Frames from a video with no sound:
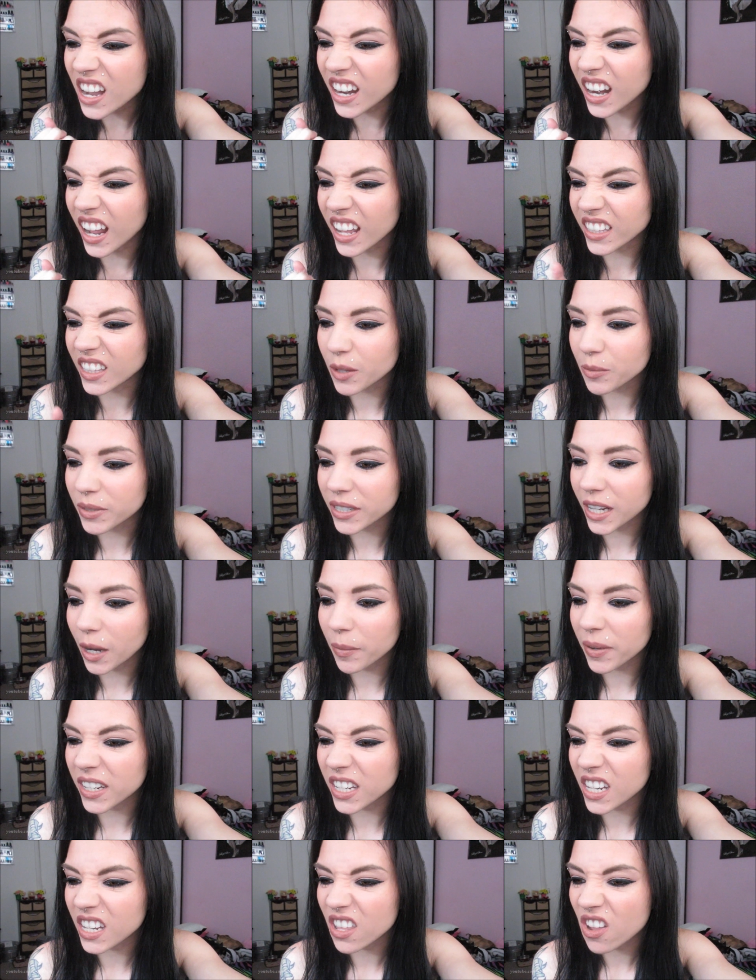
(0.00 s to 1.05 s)
And I had lipstick
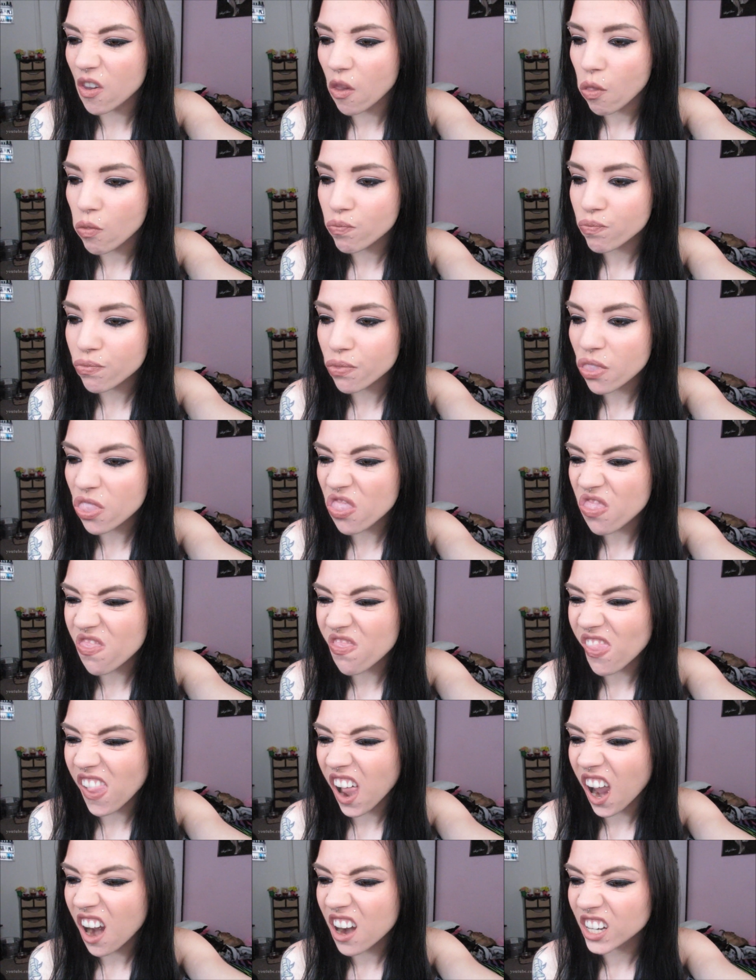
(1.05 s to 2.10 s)
on my teeth.
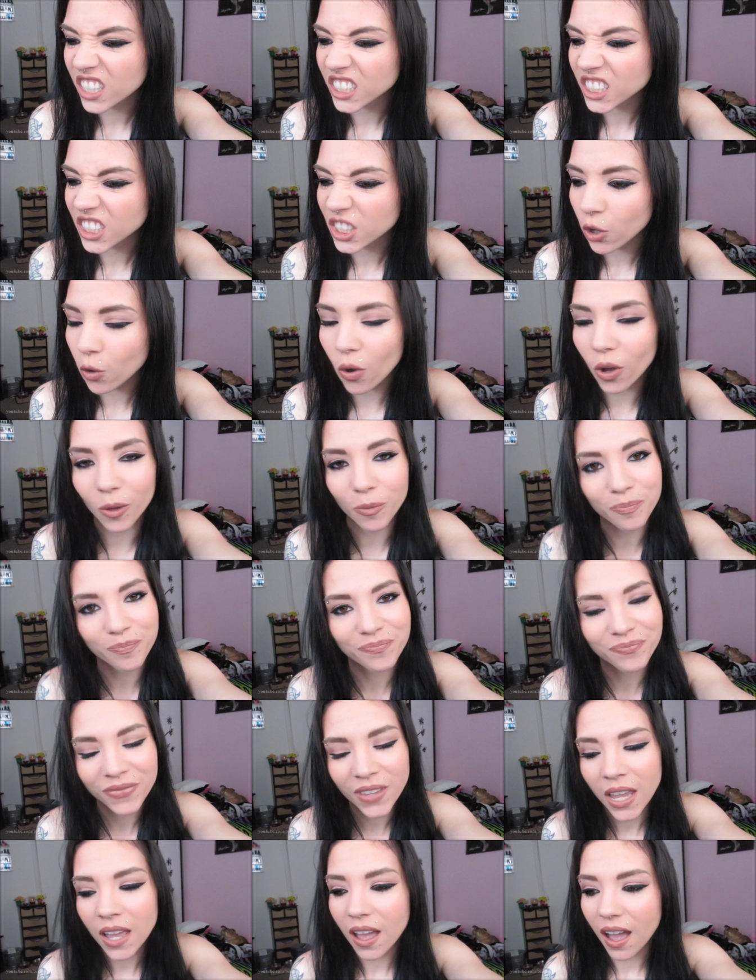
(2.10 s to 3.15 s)
Cool.
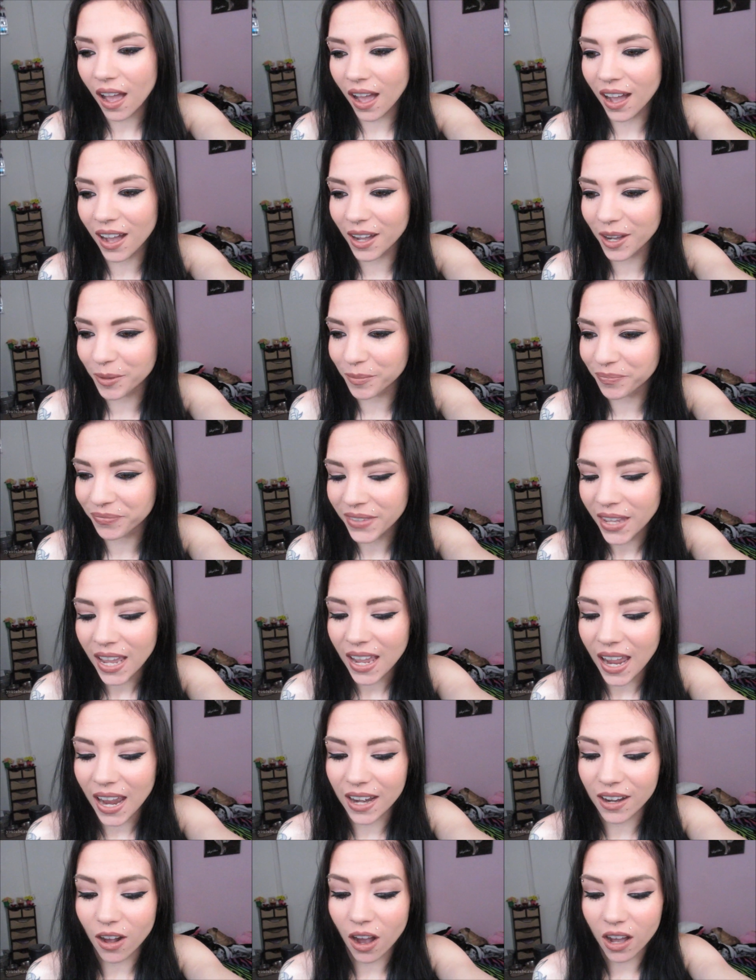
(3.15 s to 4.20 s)
Um,
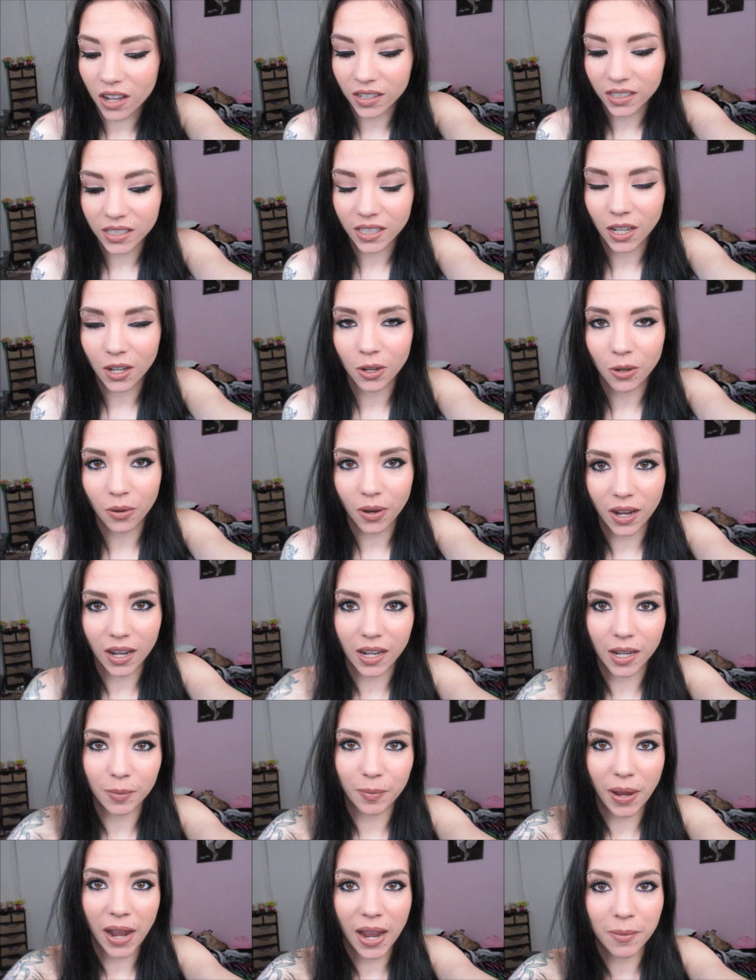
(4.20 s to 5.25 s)
and also,
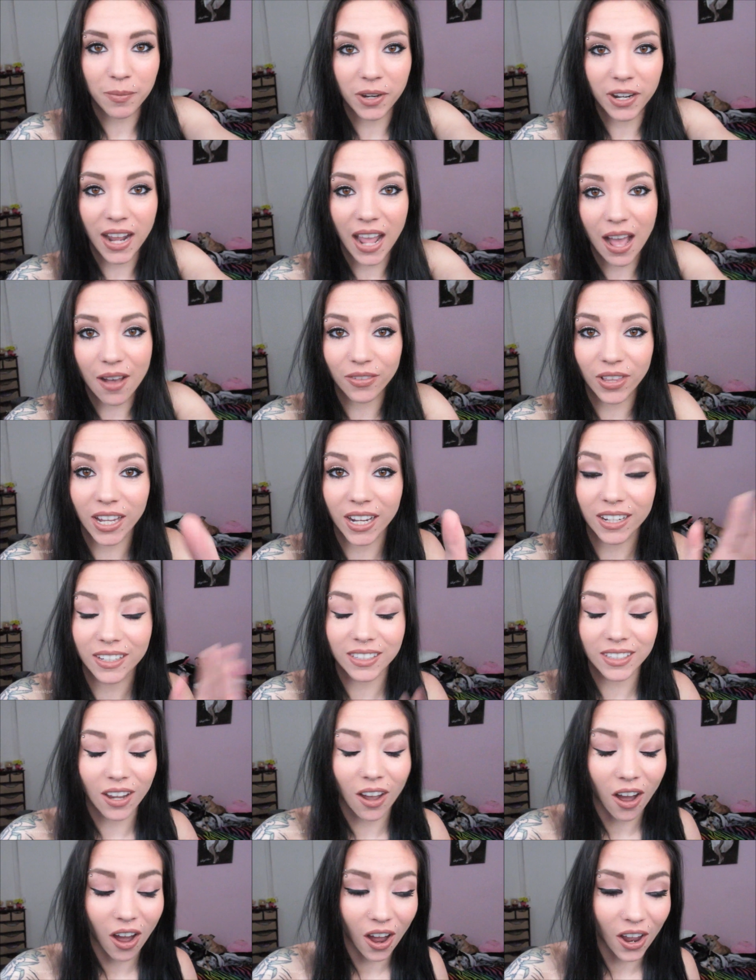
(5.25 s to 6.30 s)
um, I'm gonna have like a
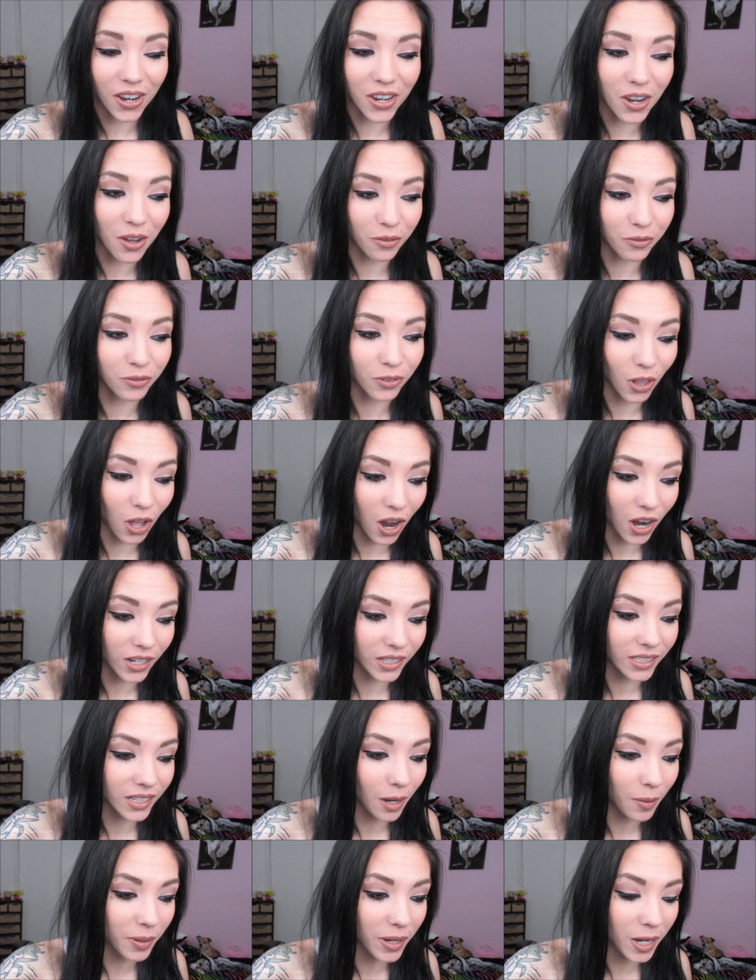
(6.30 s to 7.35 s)
ton of
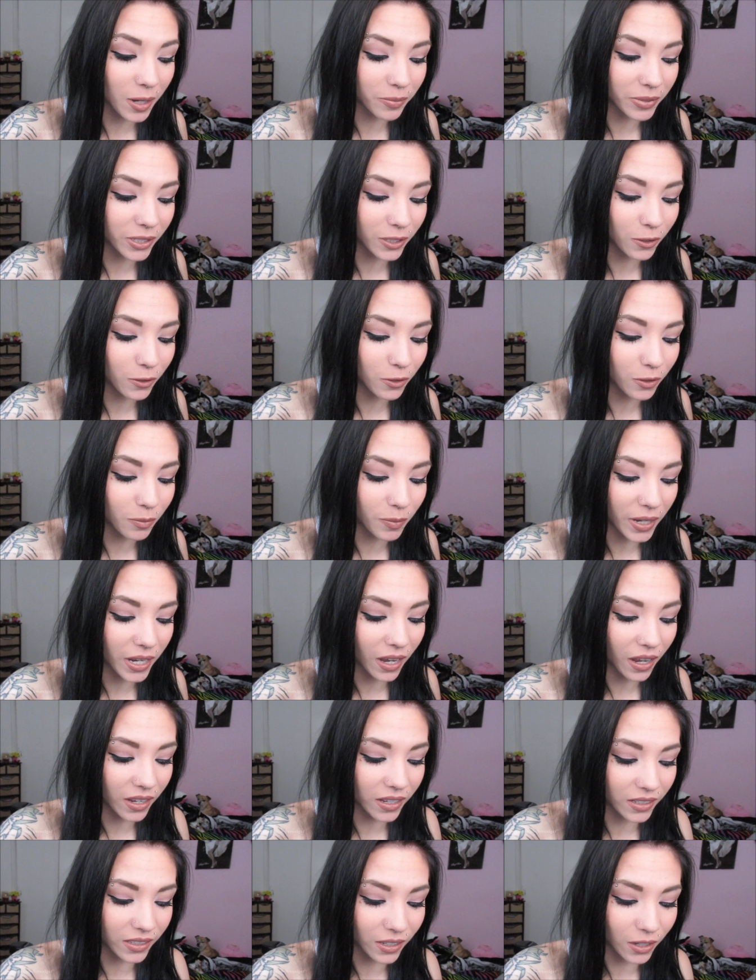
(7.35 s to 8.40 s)
vlogs coming up soon,
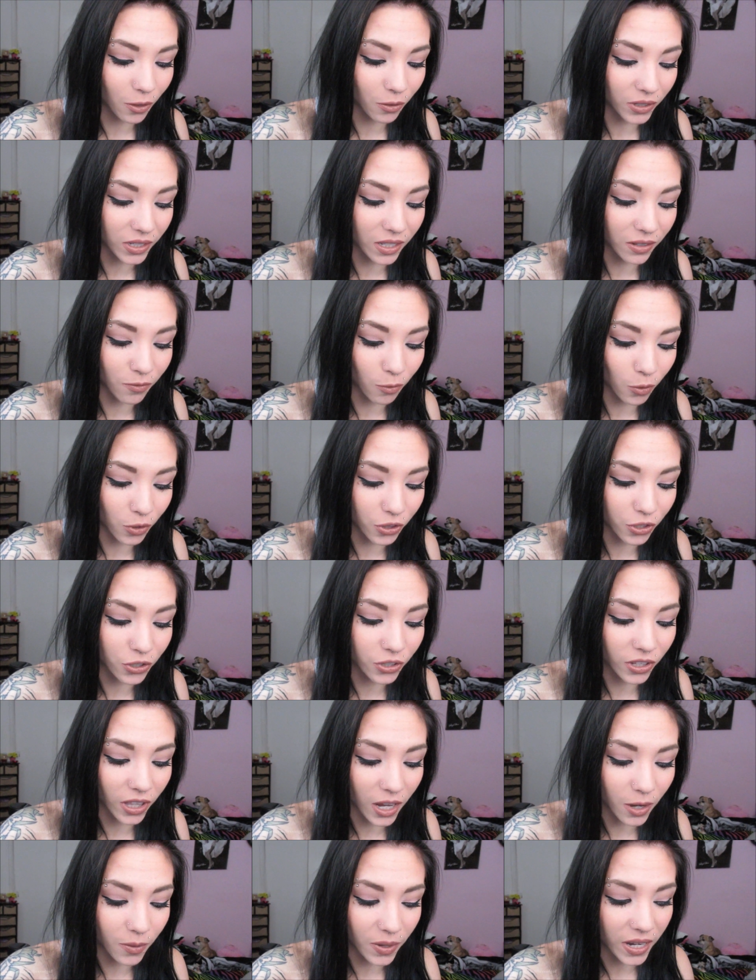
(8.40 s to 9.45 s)
because, you know, it's the fourth of
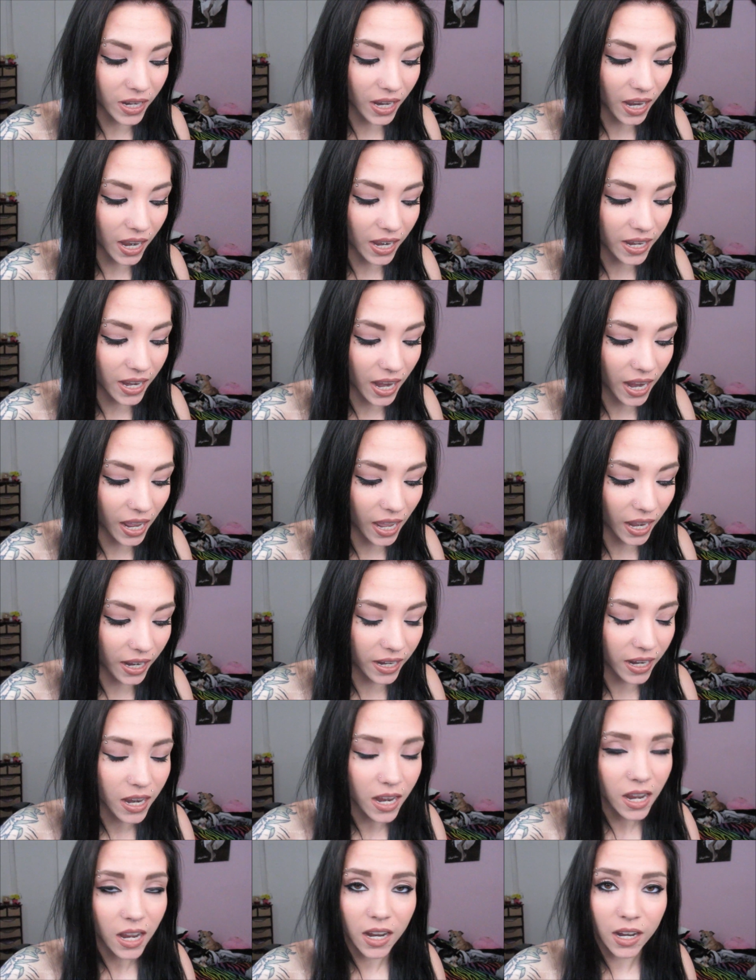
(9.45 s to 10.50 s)
July weekend,
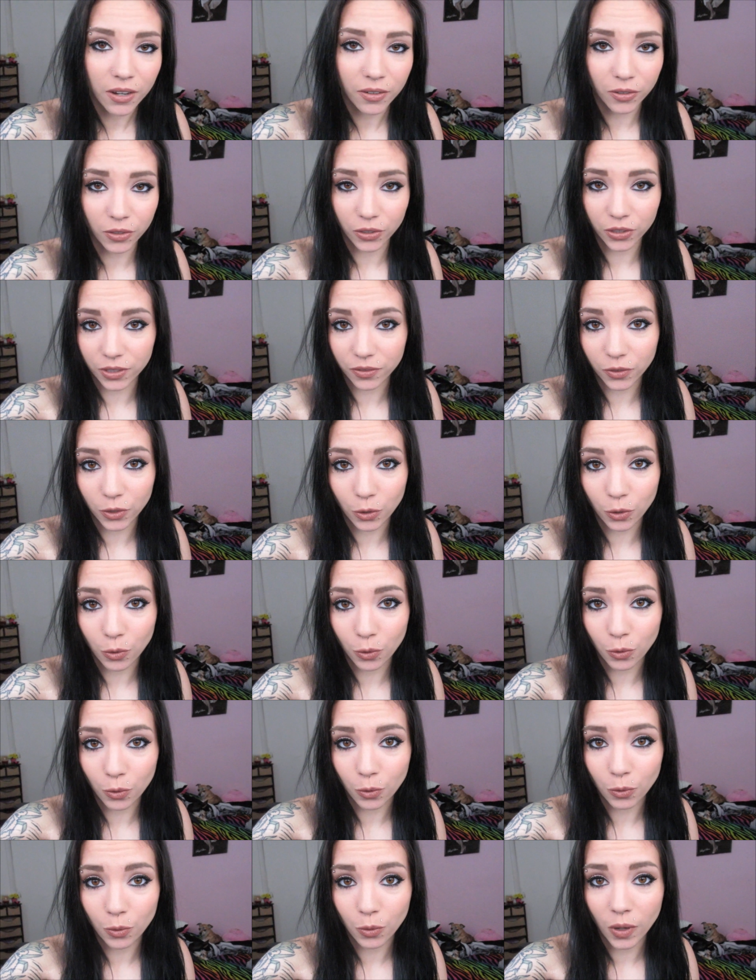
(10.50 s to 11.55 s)
and for those of you
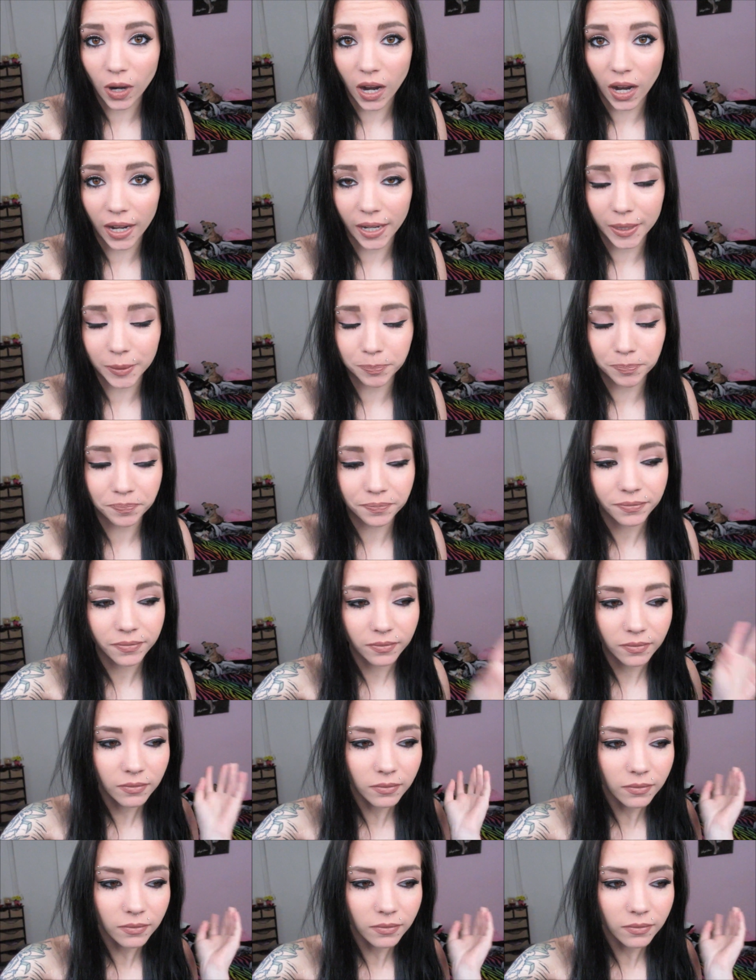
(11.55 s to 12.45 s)
who, um,